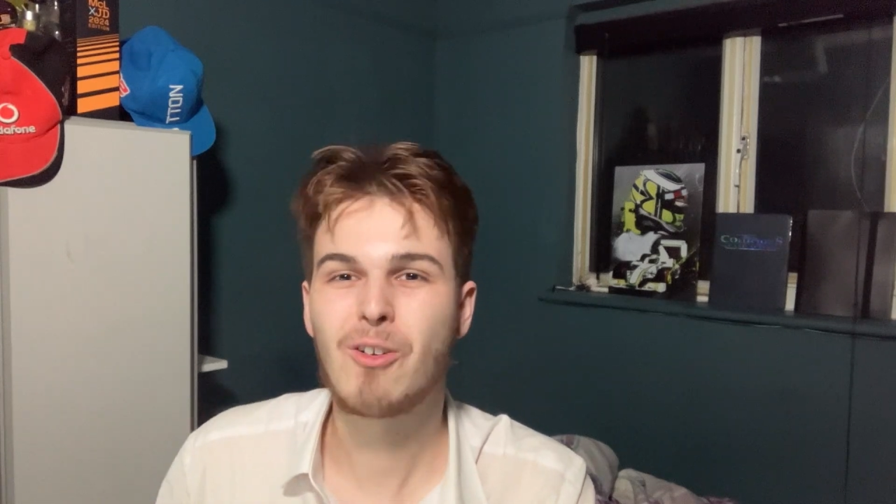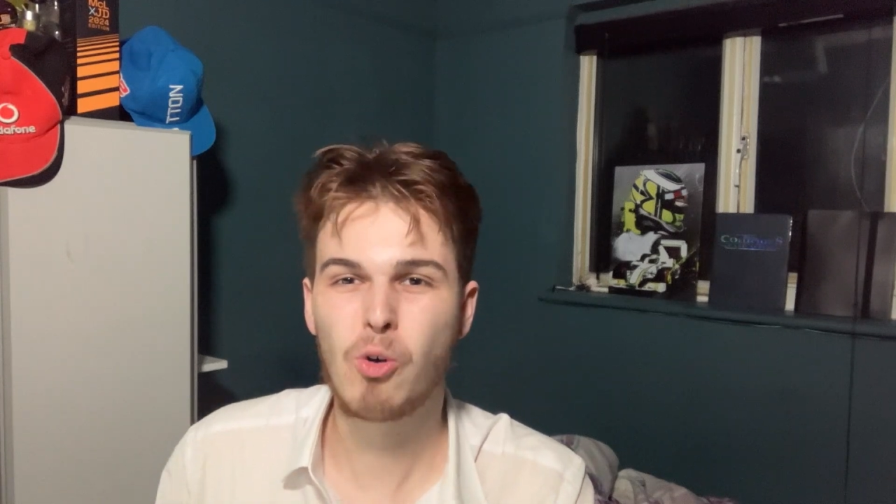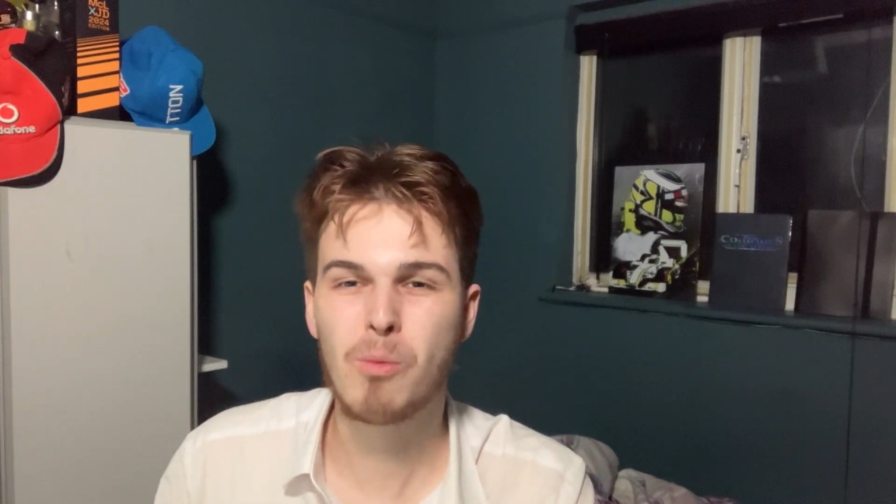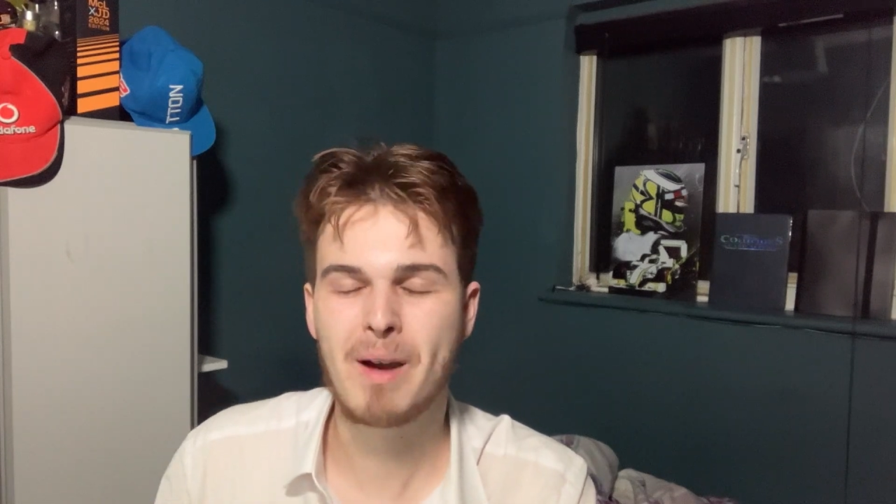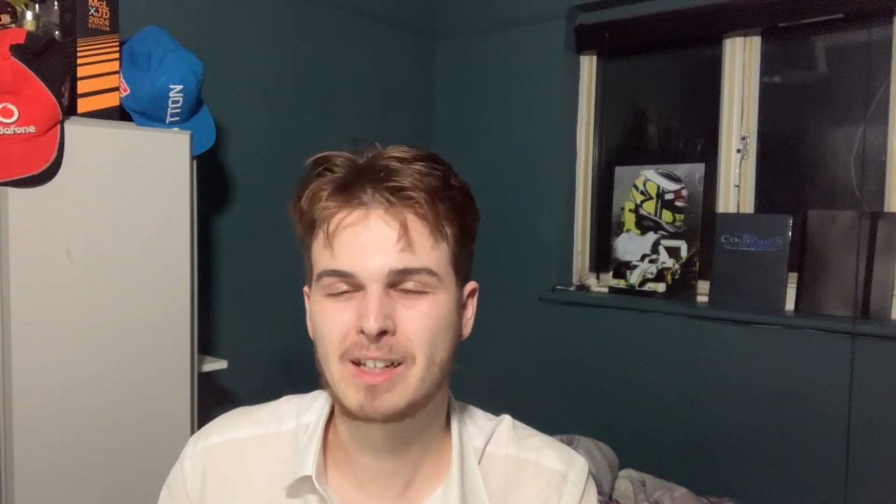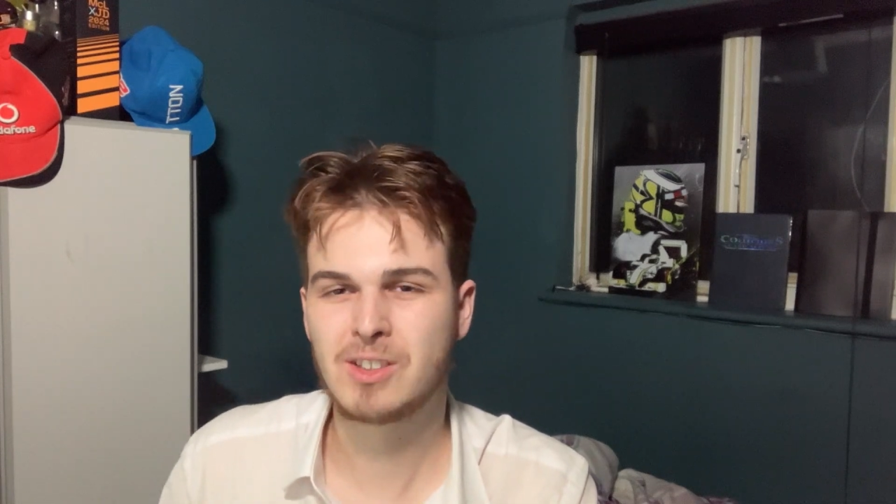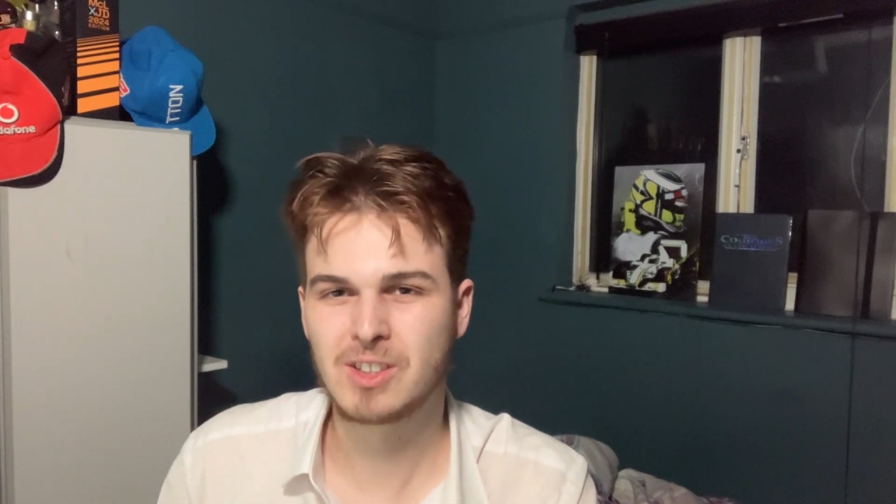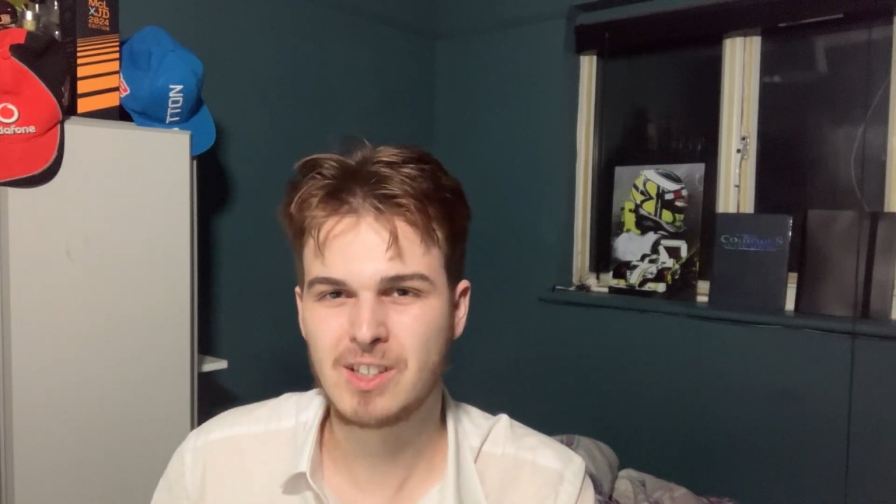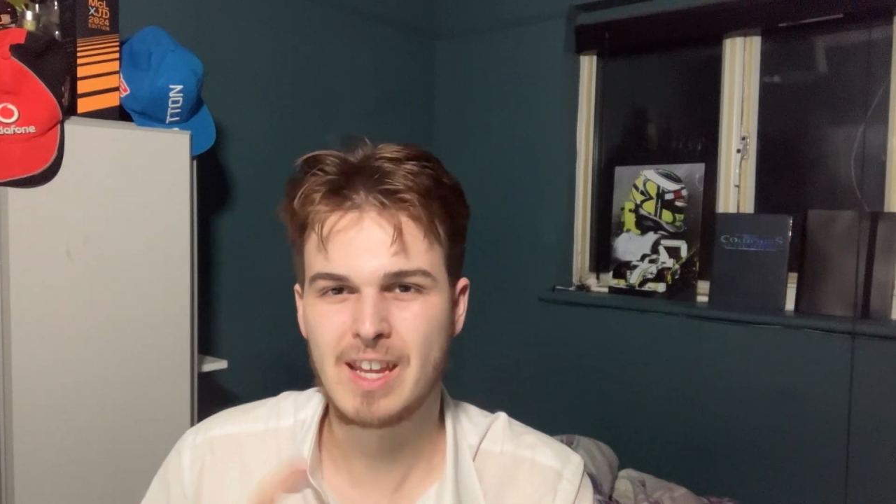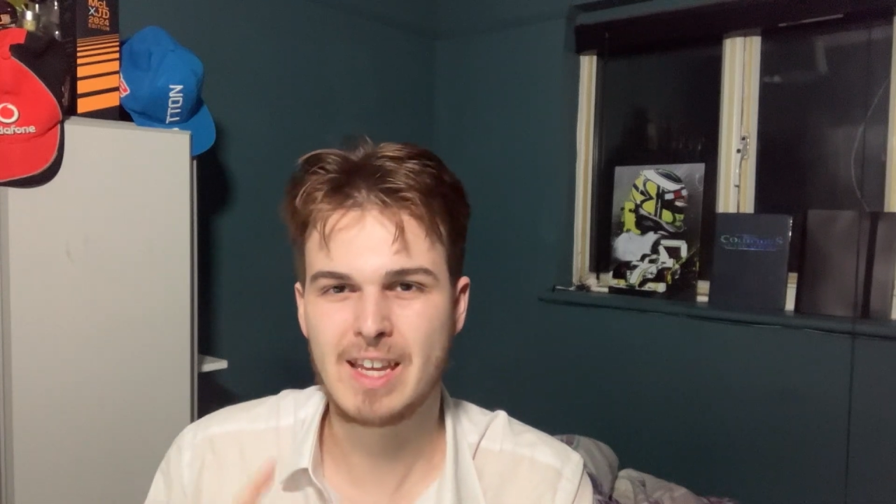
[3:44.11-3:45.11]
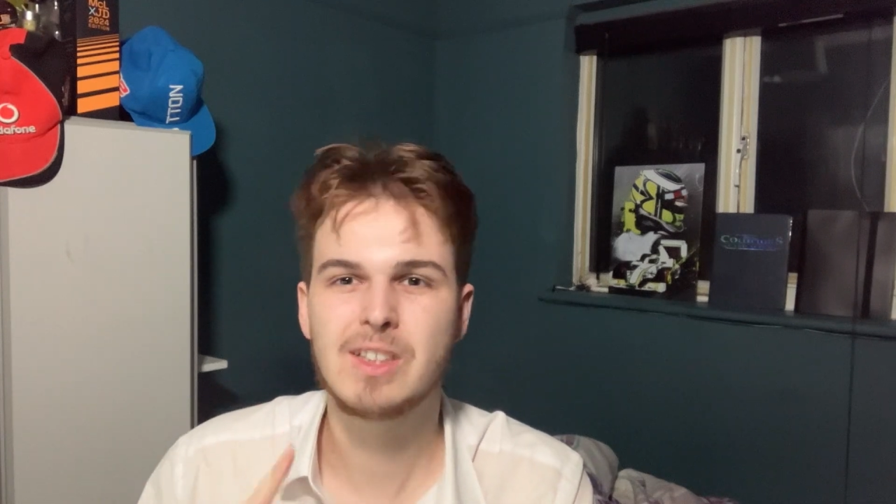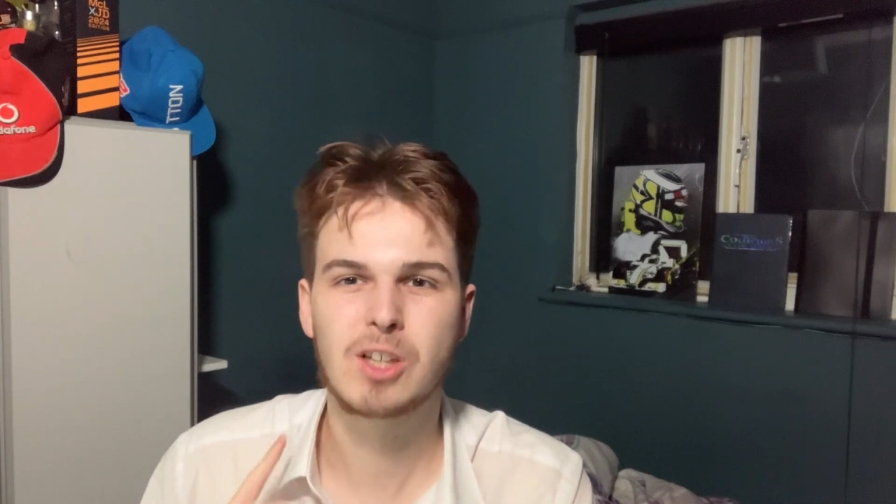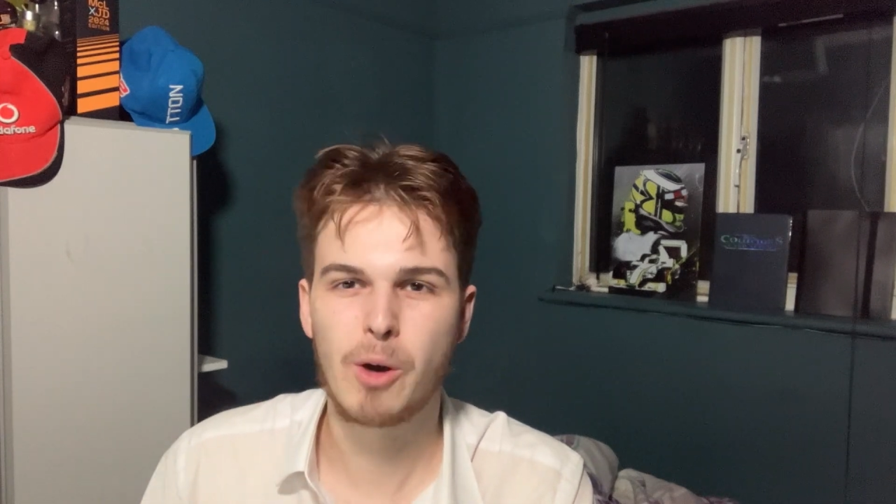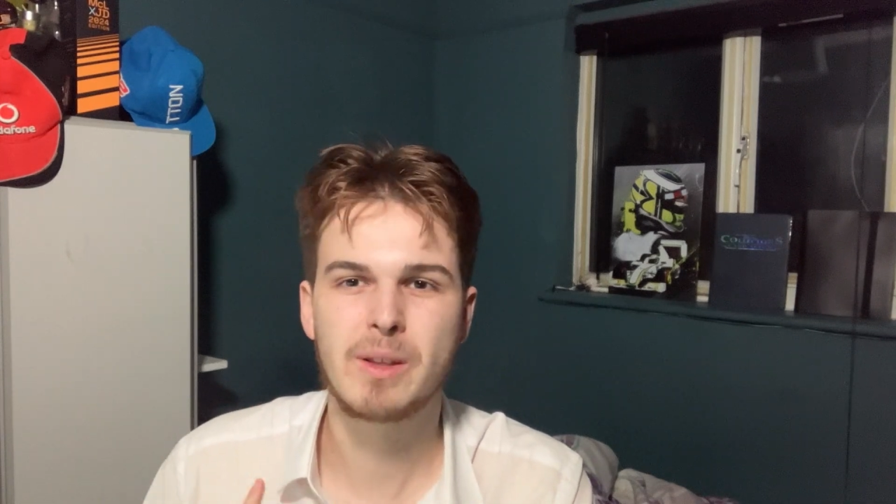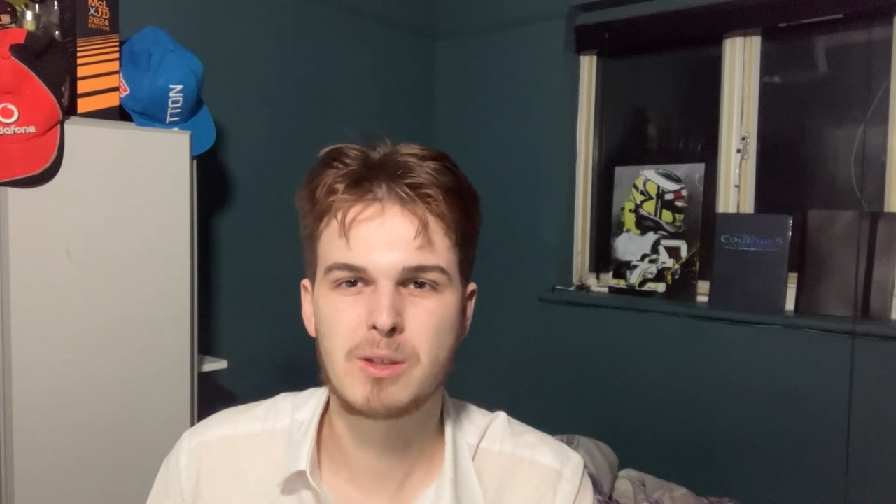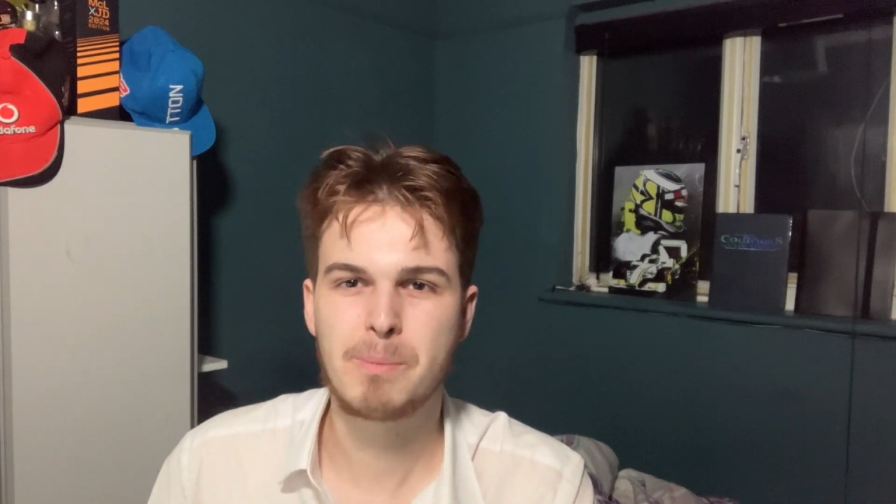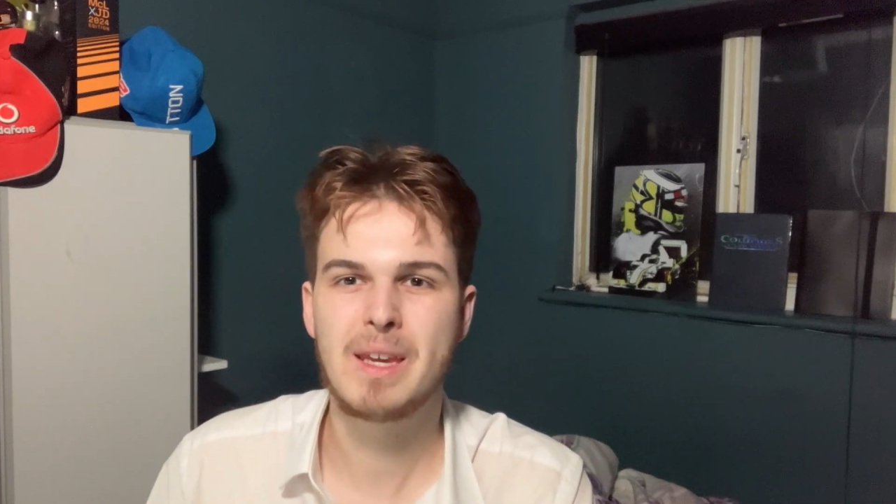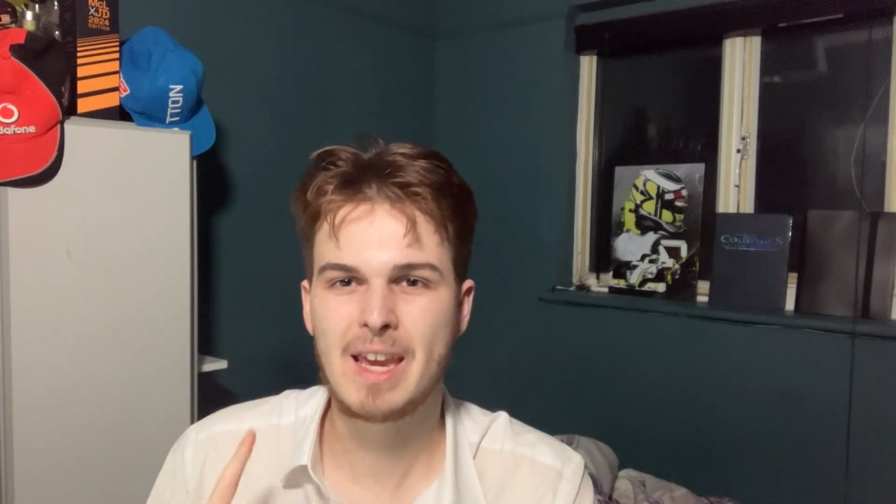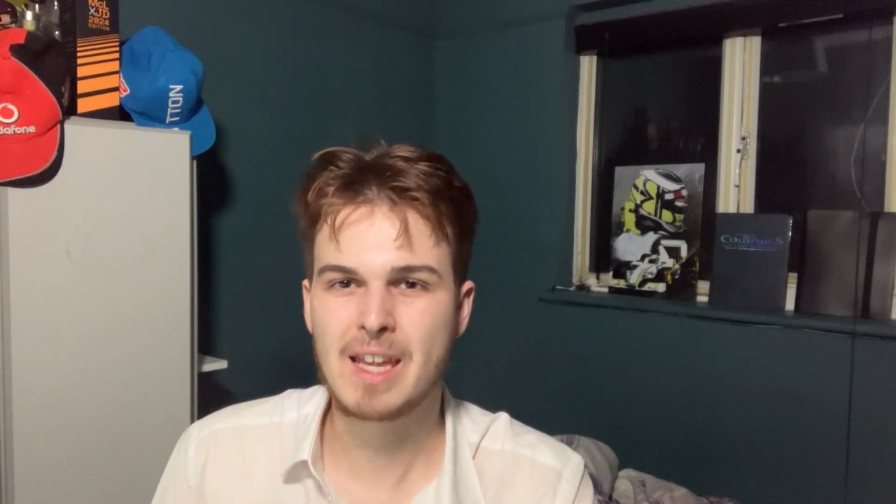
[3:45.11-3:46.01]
or Magnussen is going to be